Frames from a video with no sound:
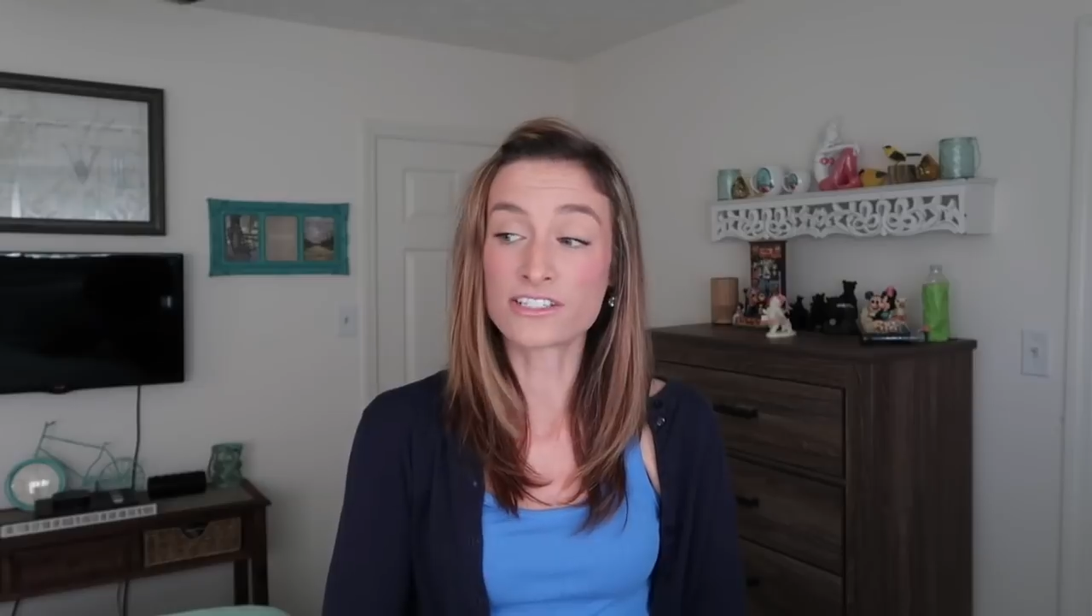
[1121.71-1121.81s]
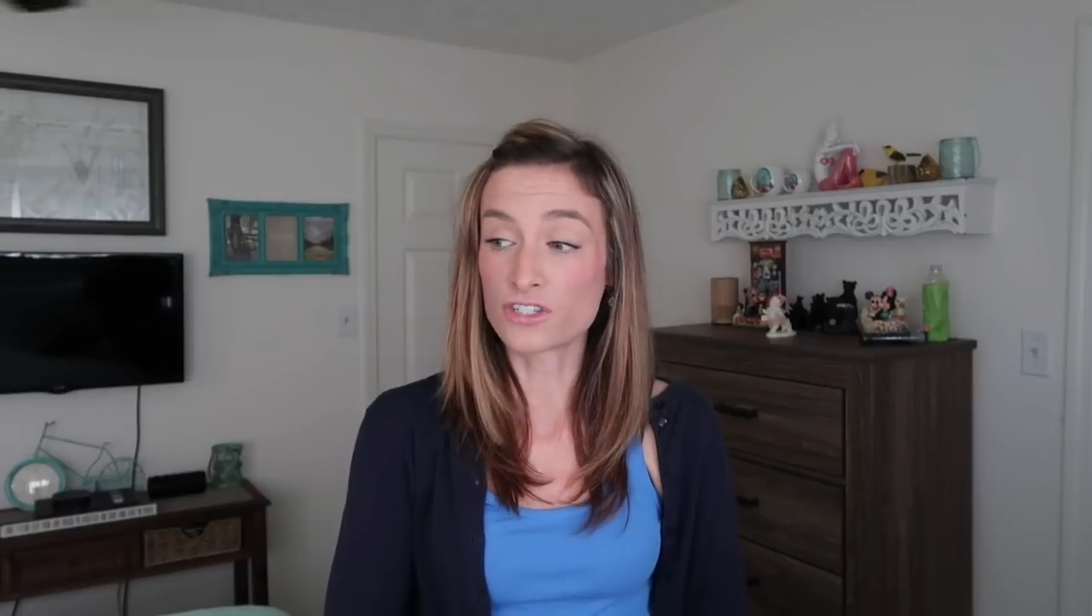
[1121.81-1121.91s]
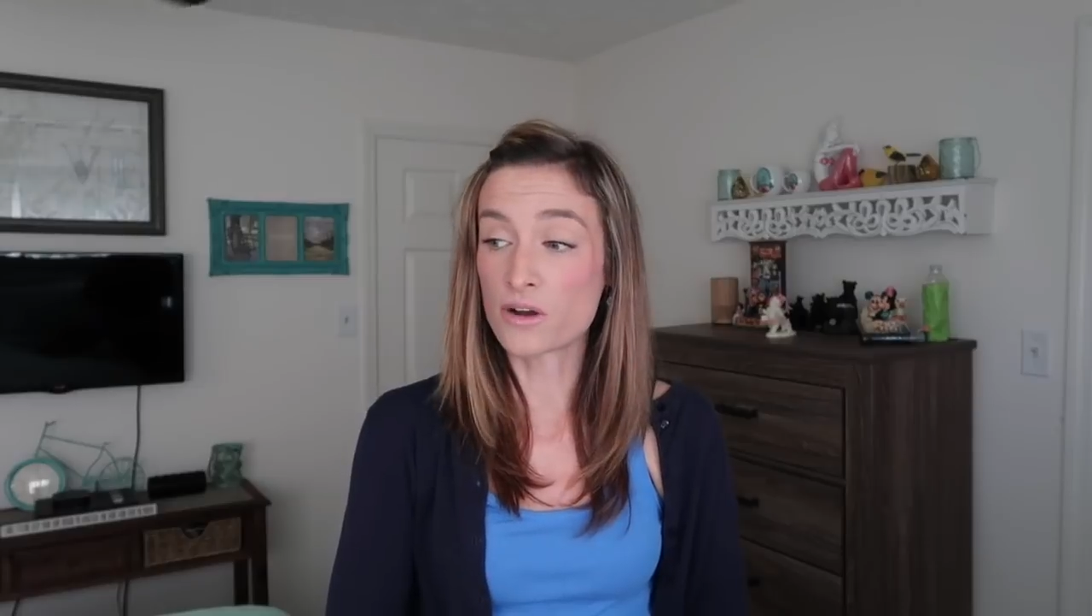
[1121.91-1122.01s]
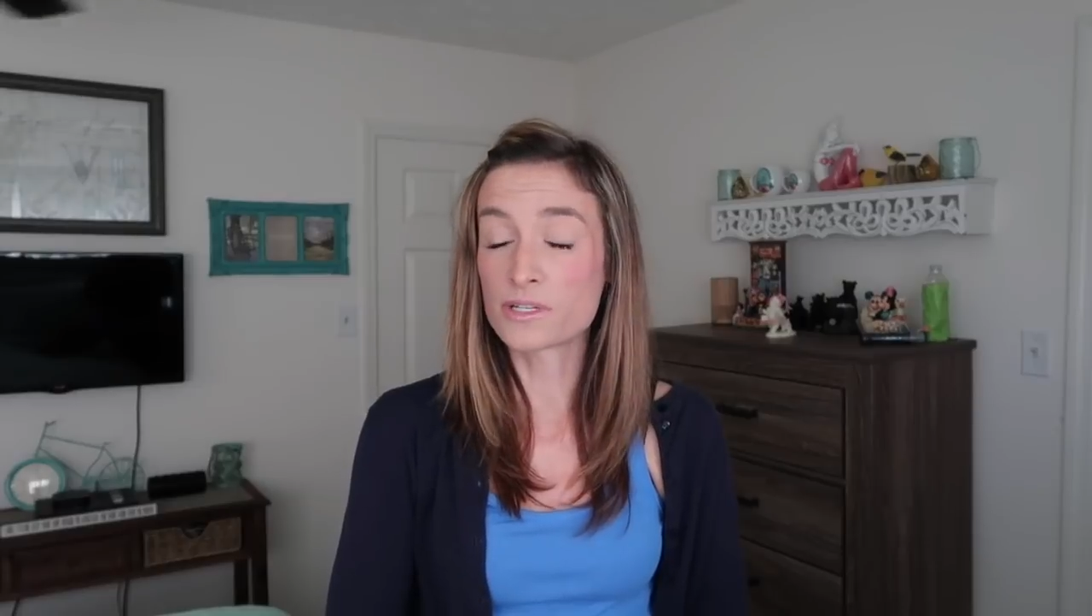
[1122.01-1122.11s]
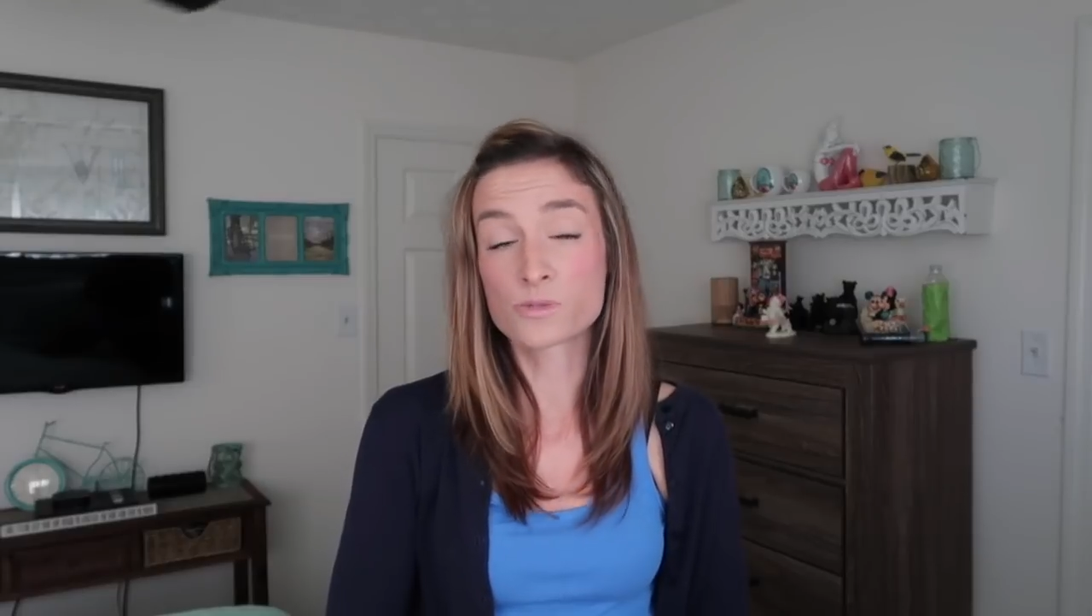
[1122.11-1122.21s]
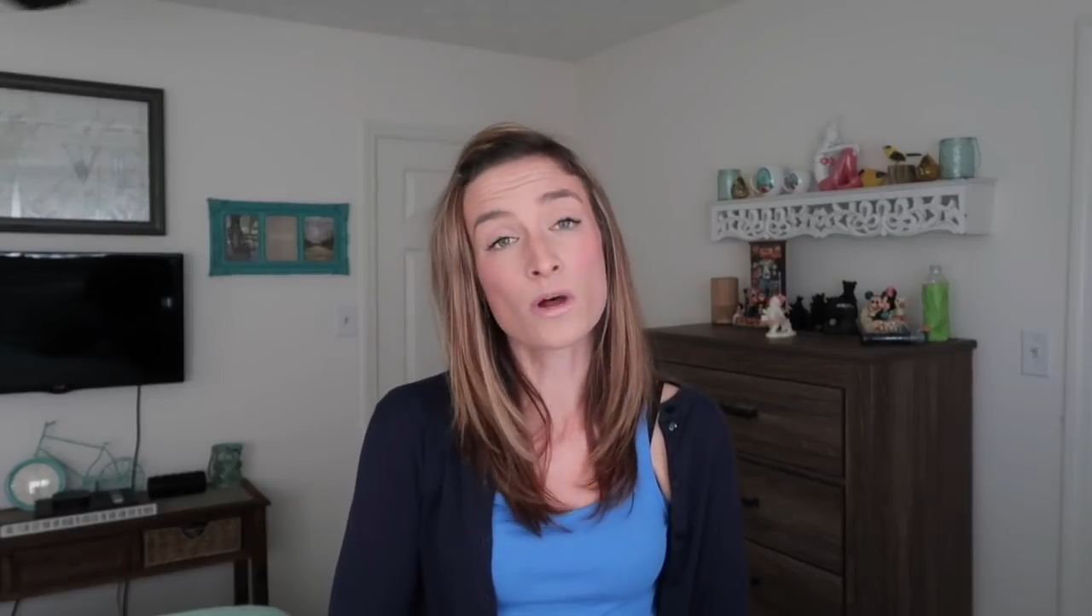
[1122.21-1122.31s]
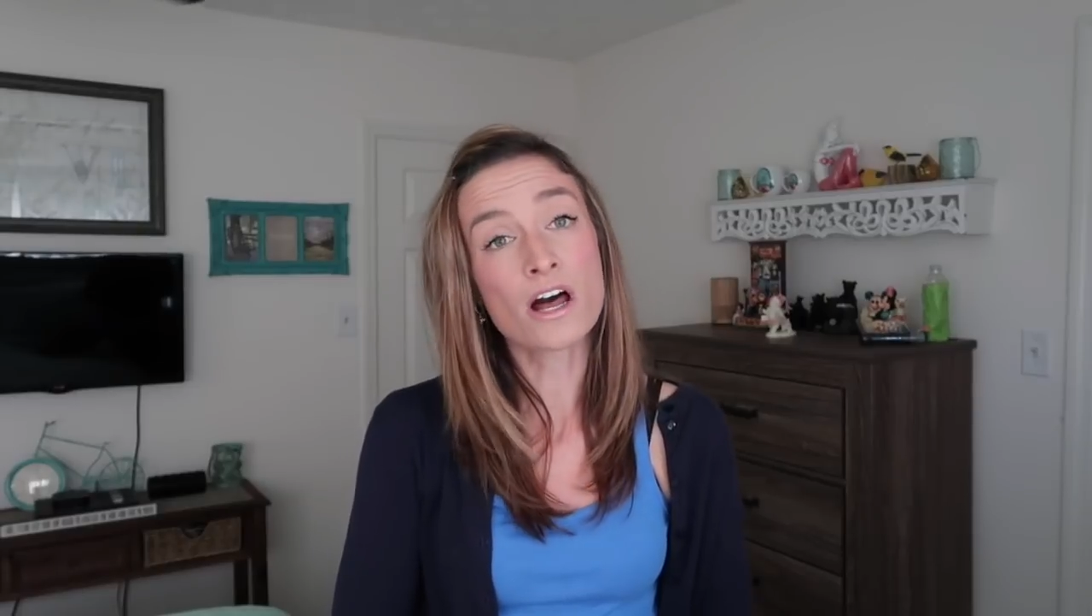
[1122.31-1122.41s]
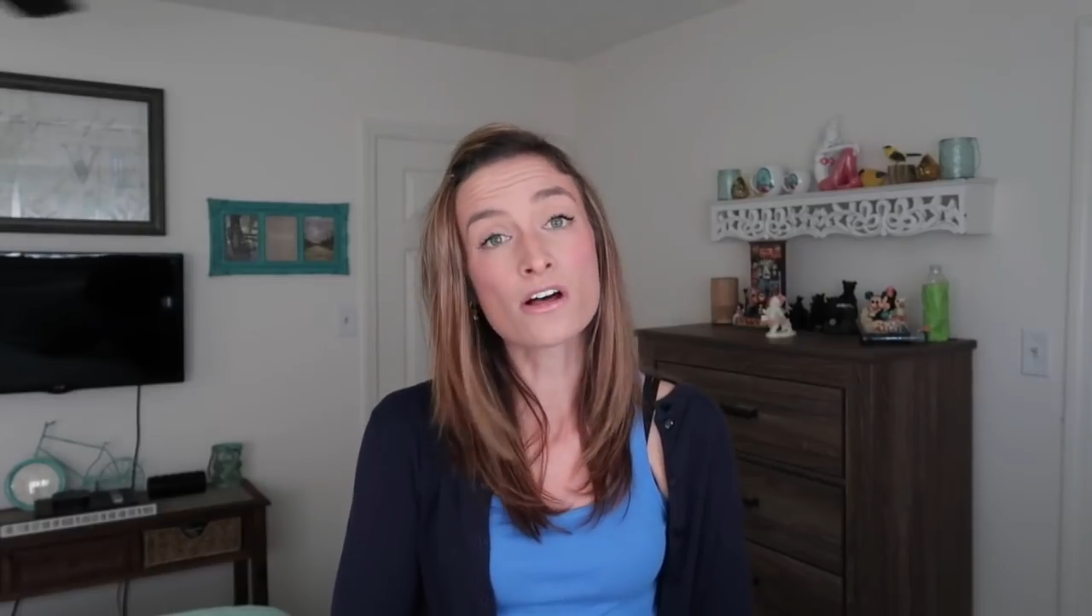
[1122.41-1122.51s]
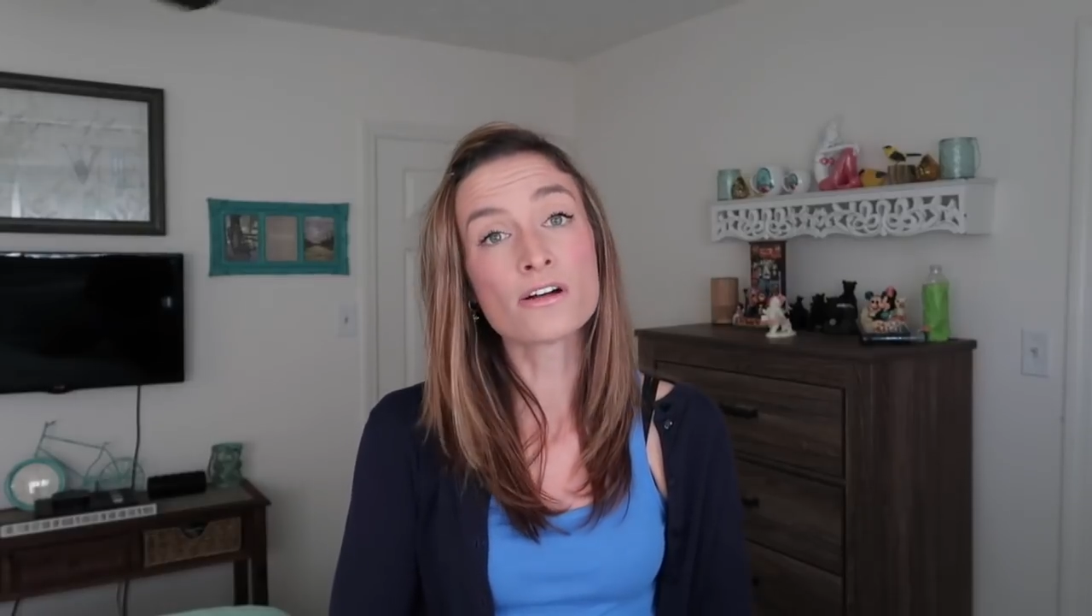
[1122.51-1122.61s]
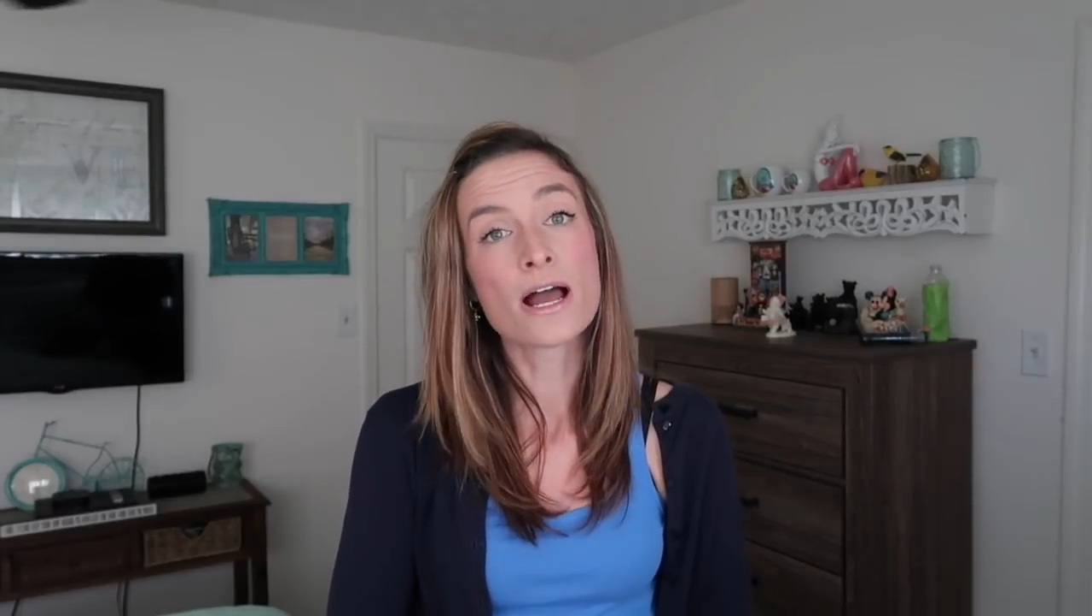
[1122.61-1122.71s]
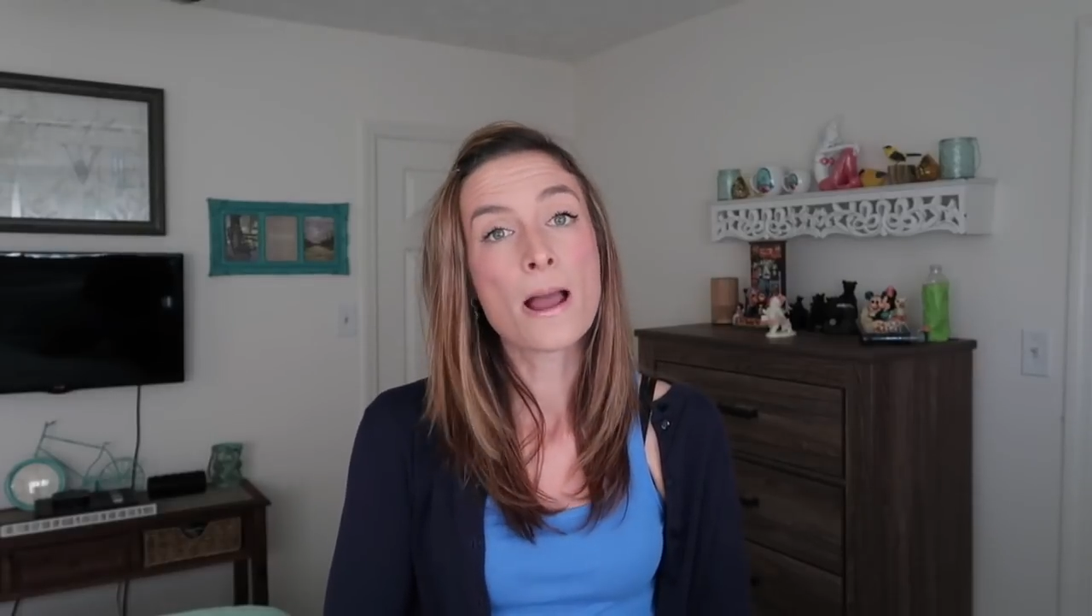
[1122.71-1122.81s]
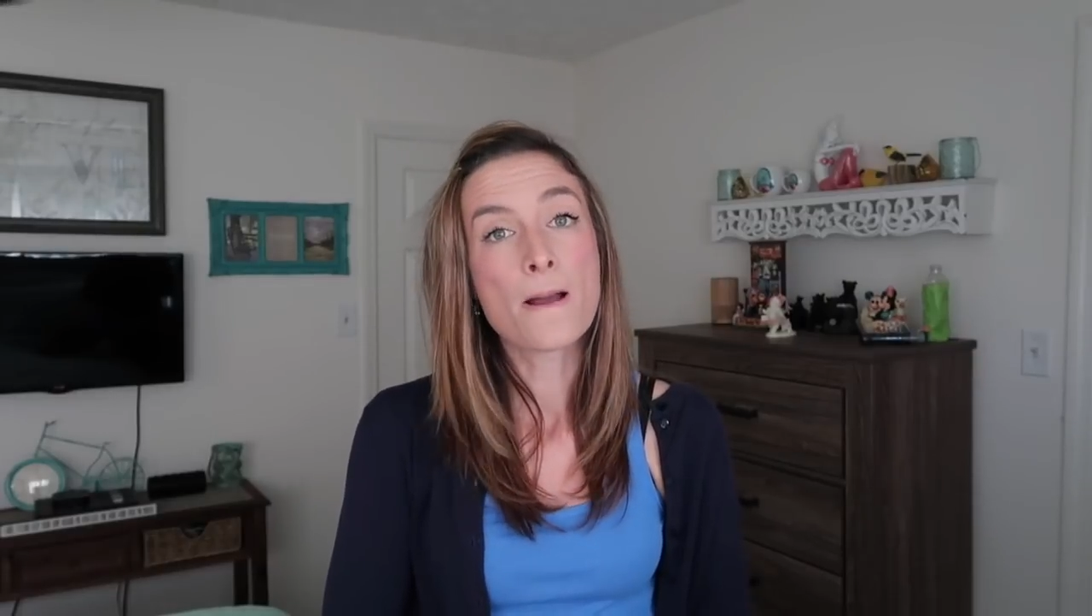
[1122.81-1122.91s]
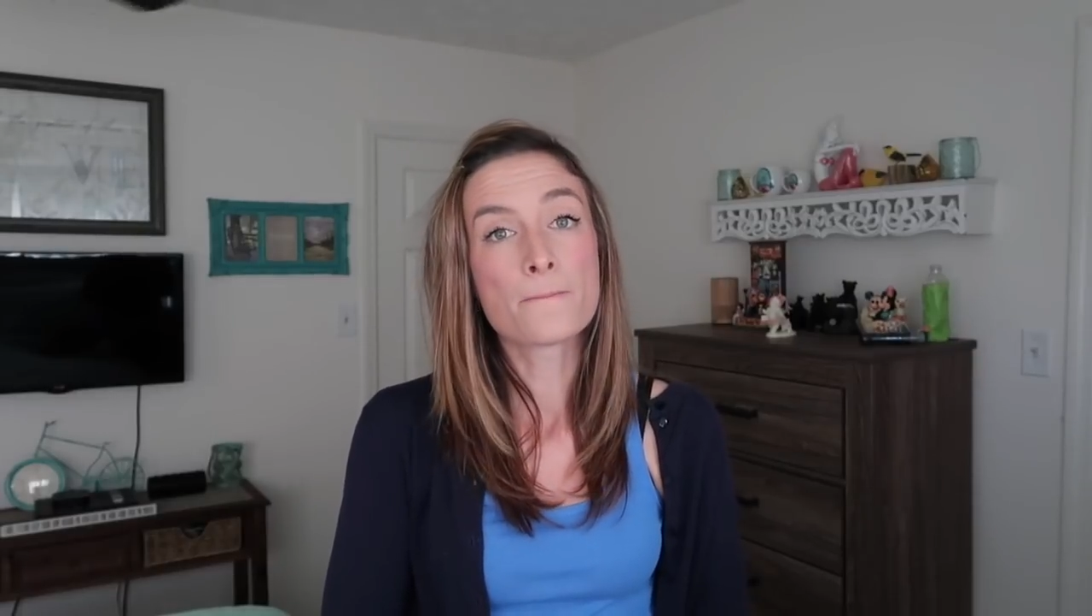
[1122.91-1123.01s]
at y'all as well,